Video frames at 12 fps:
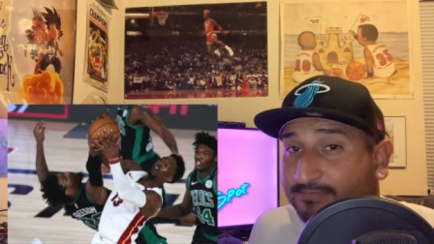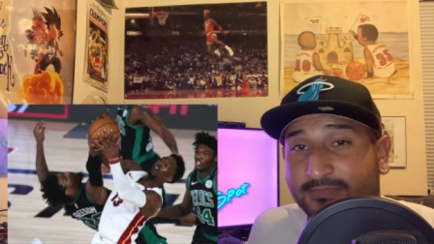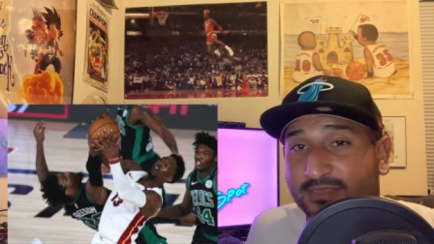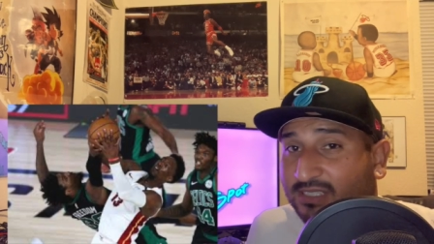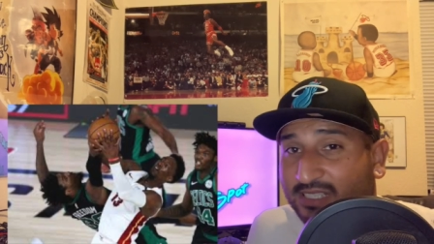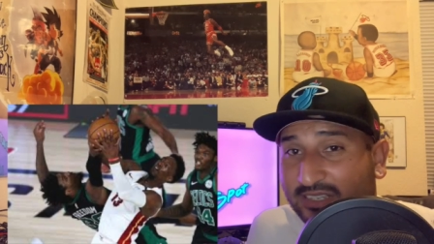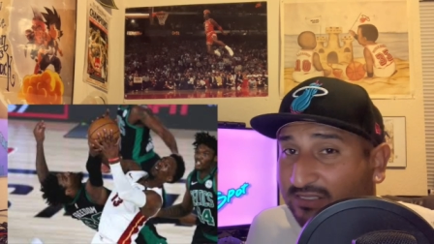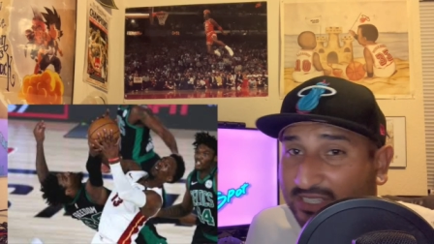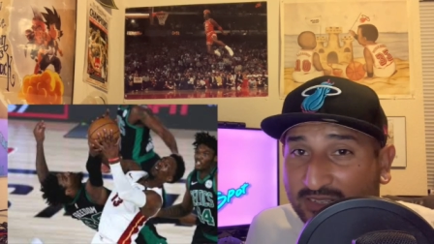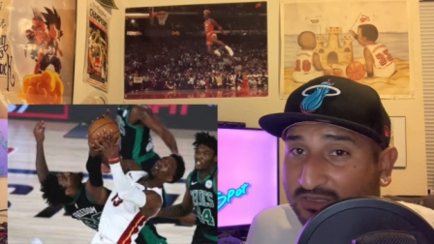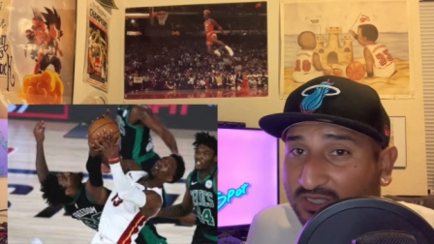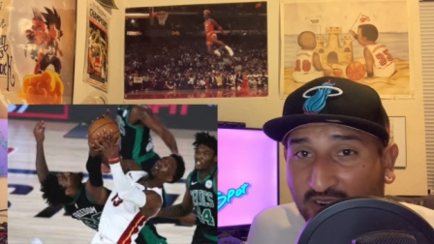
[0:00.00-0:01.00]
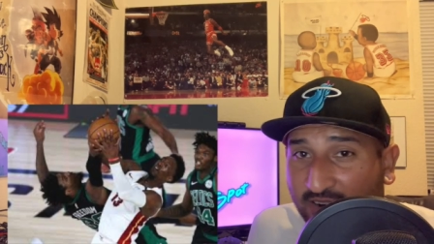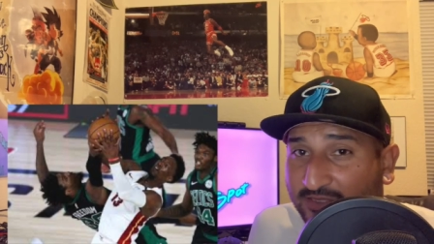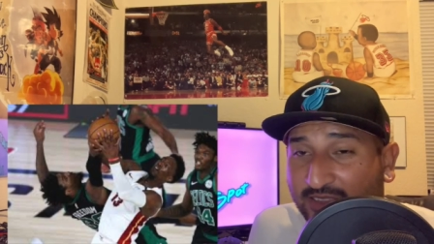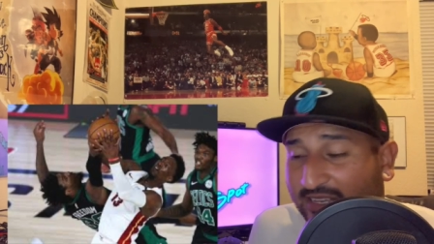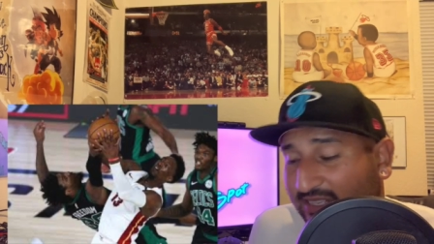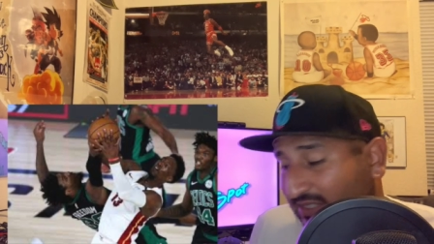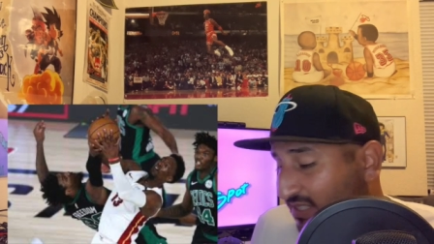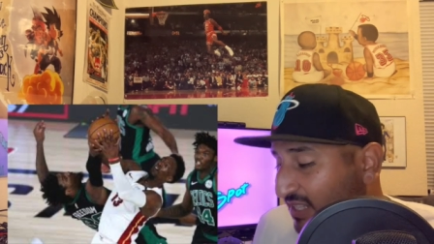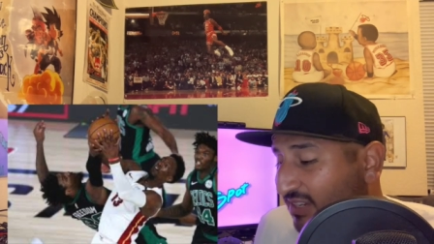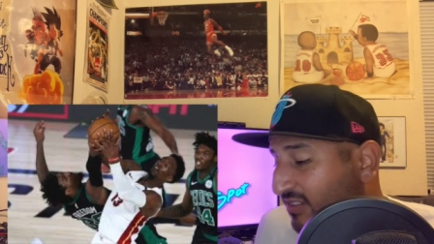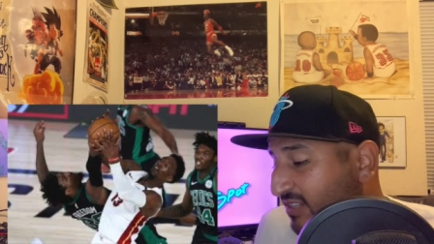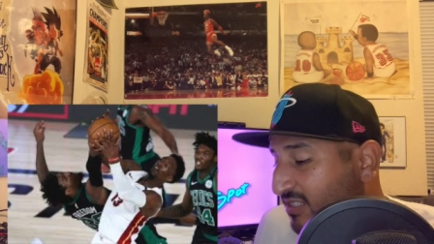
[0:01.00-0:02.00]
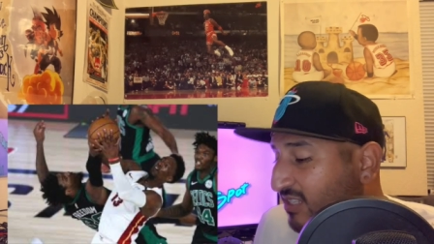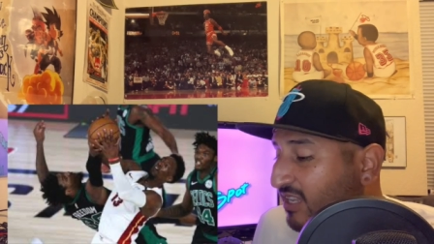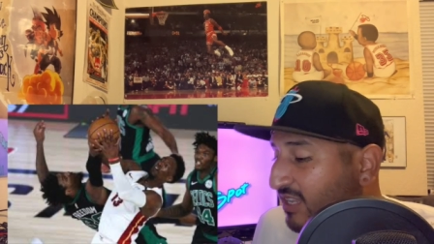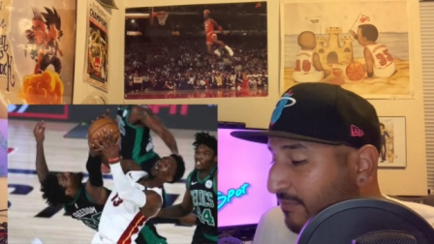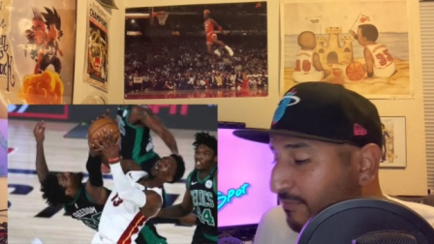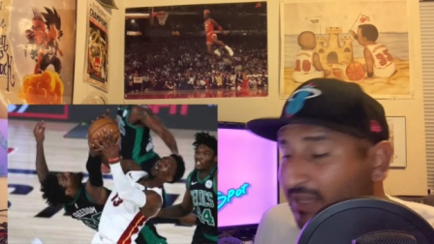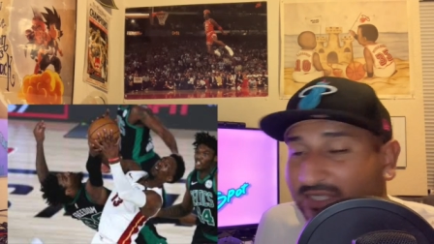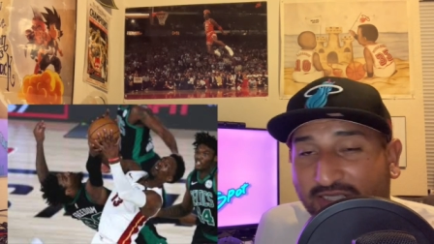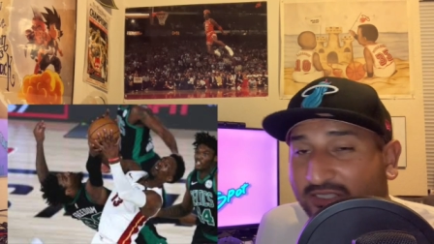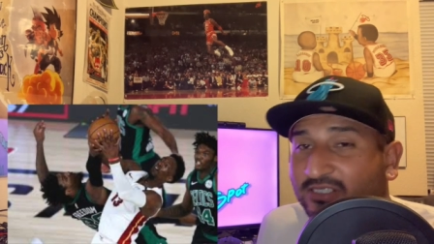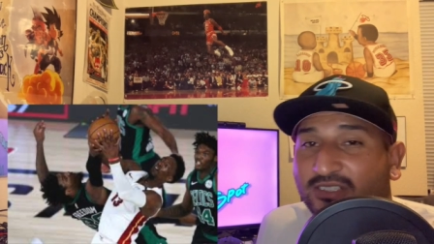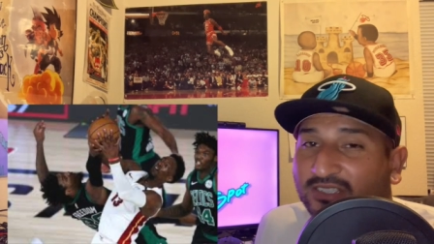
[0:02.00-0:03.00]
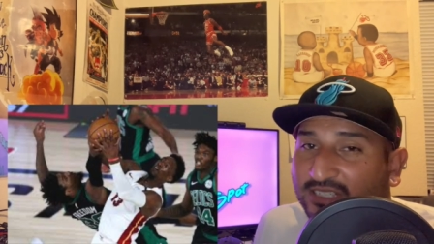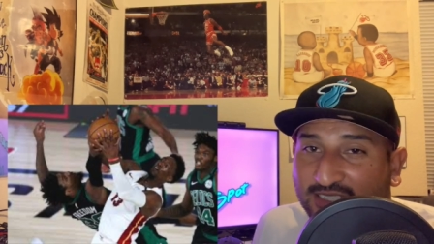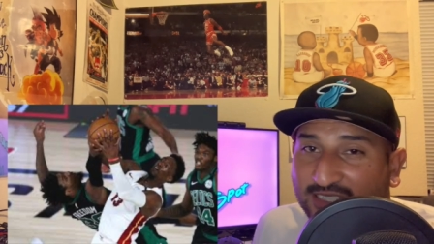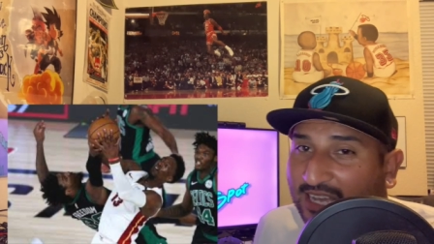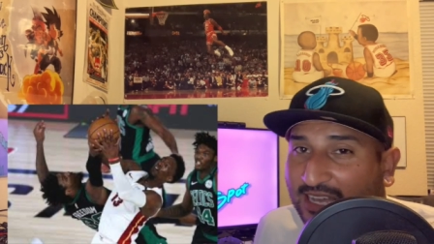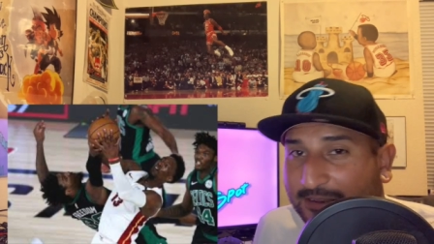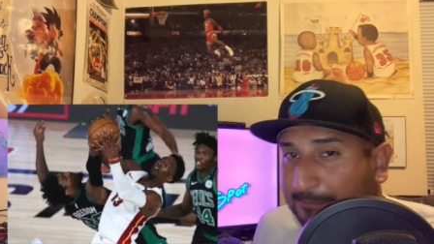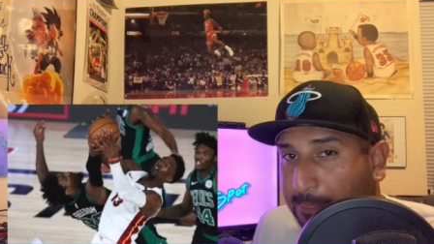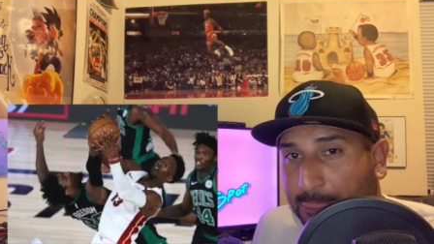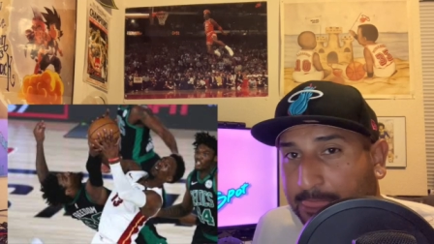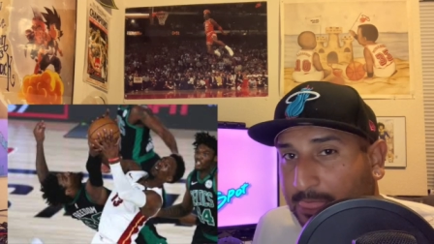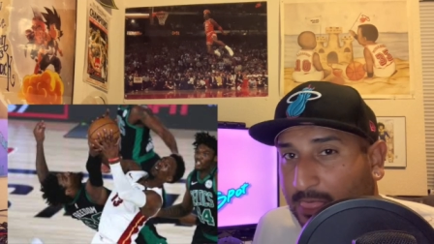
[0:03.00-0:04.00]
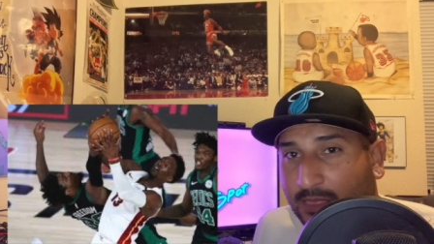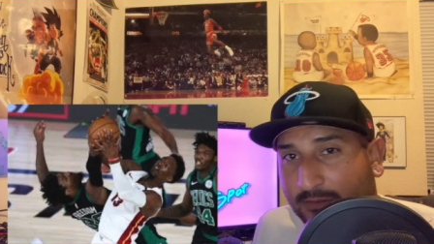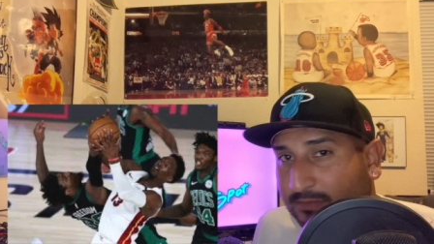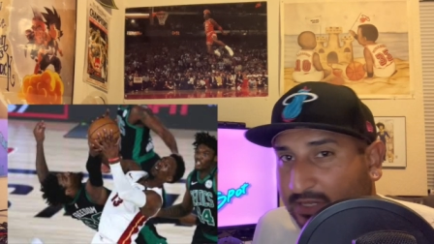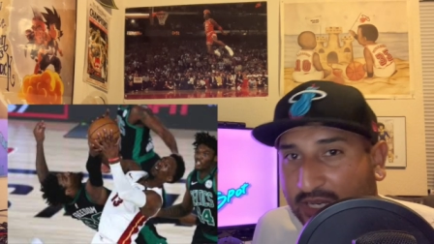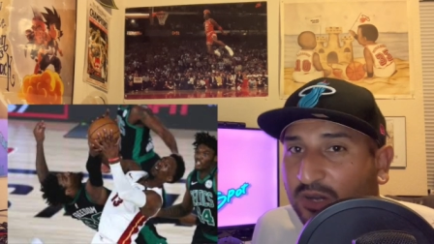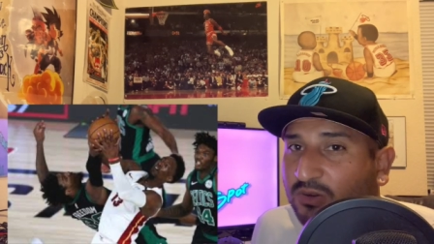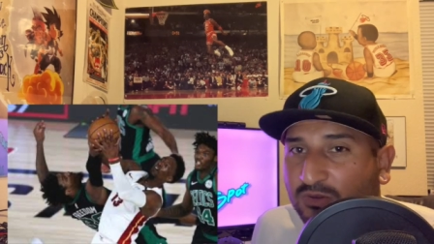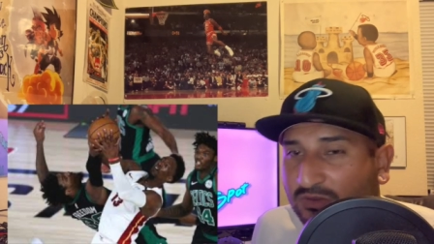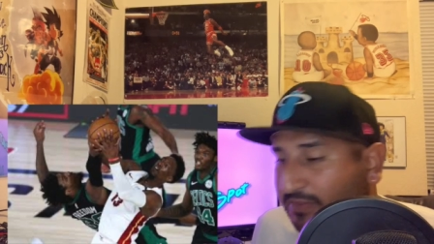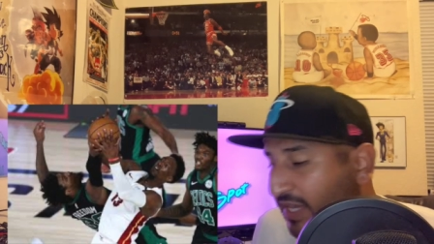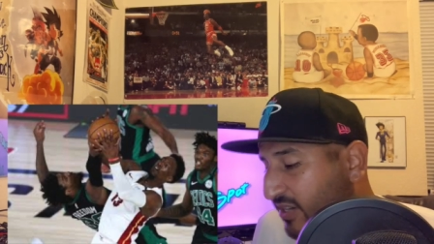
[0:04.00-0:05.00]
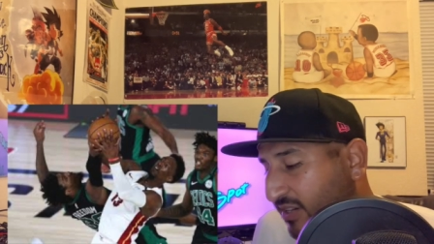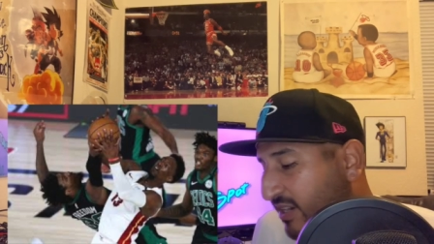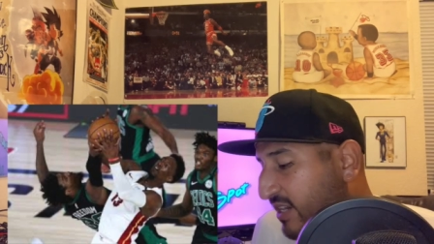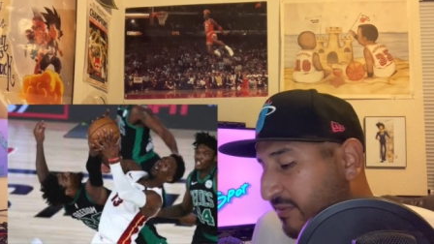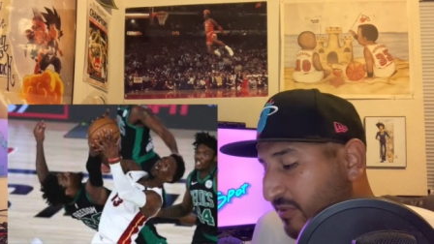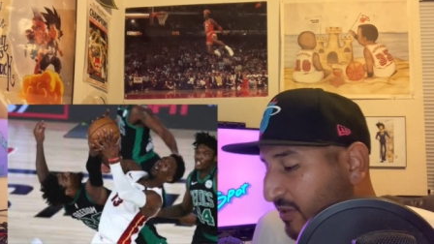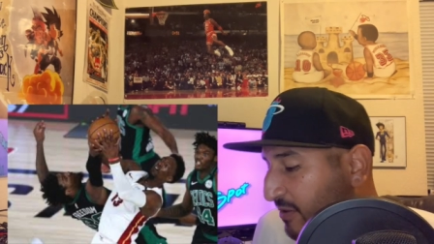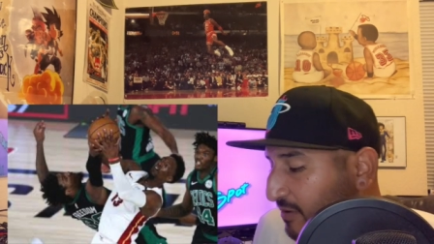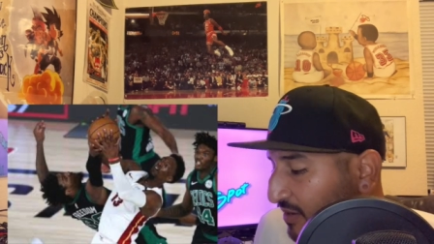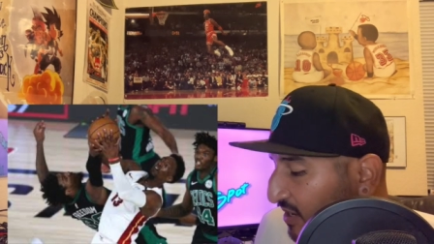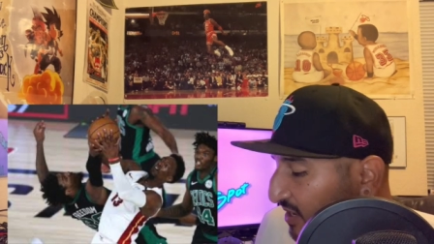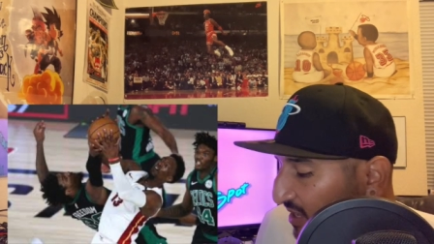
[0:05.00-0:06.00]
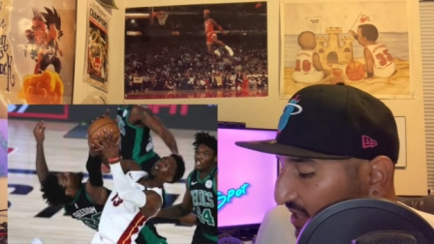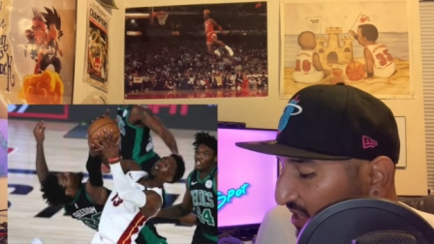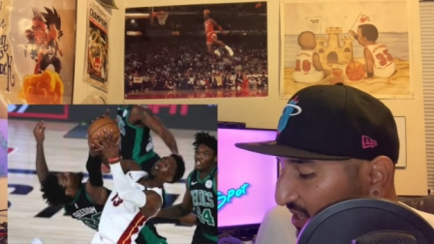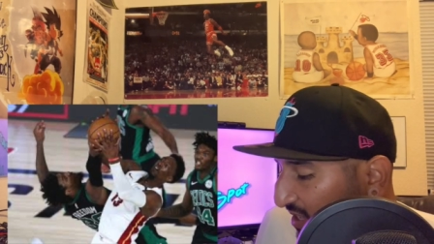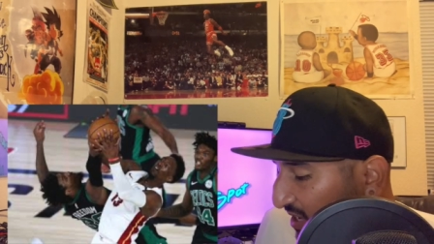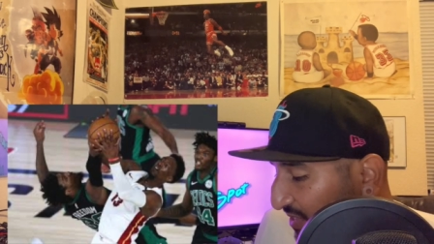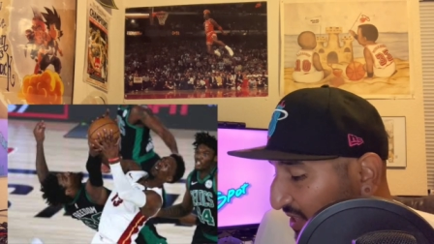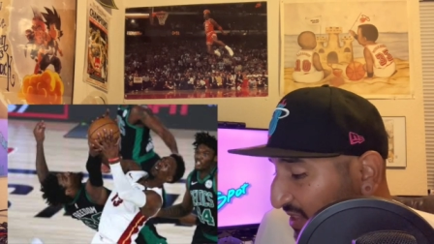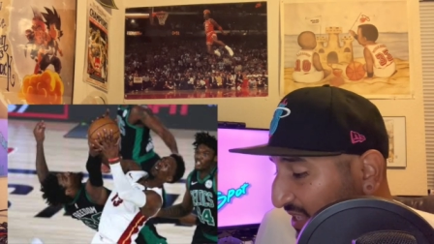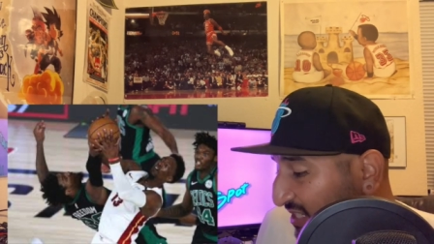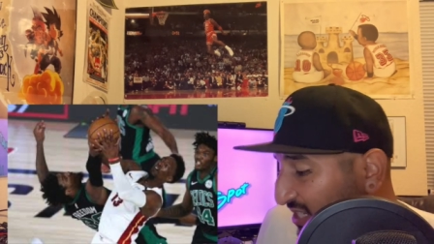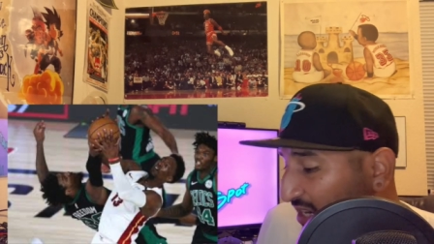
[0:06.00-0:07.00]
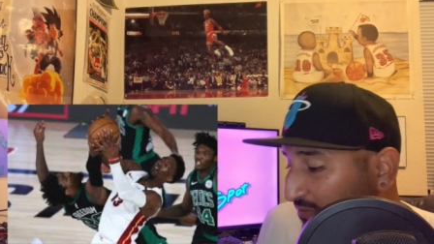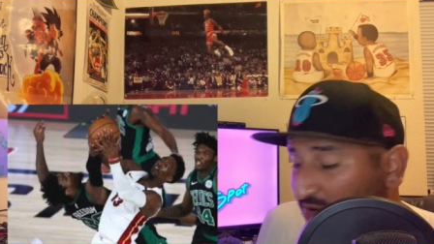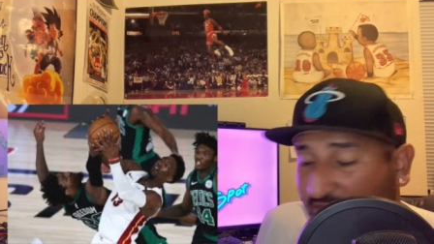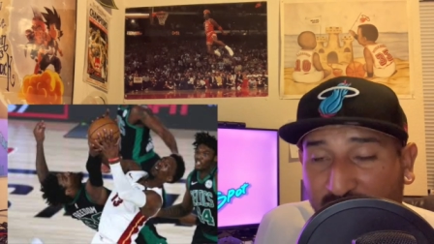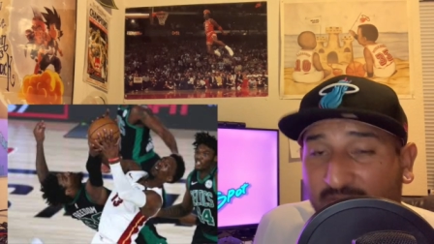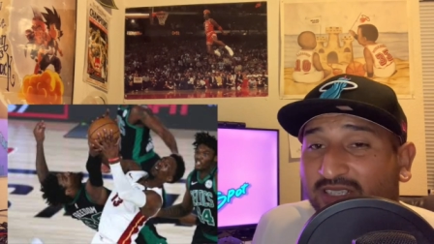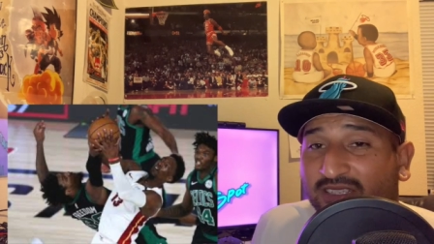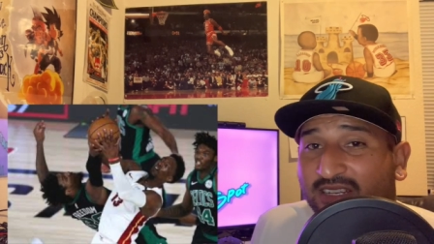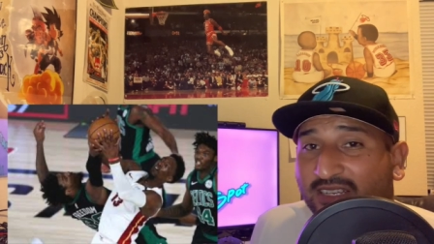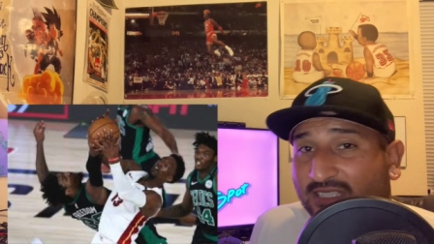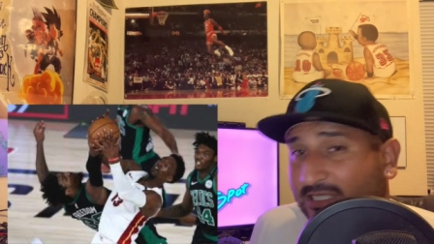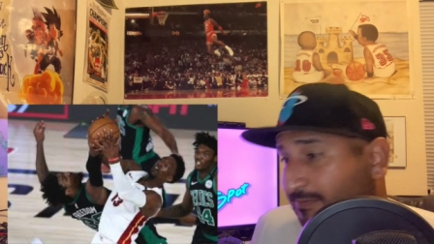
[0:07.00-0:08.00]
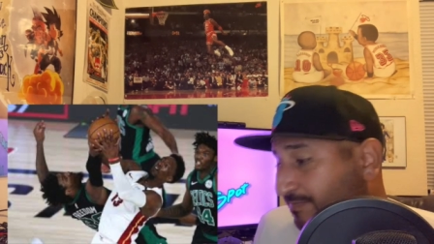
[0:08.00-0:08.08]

Clearly, it's a heart thing. It's mental. It's not, who's better anymore. And then they shot more threes than us.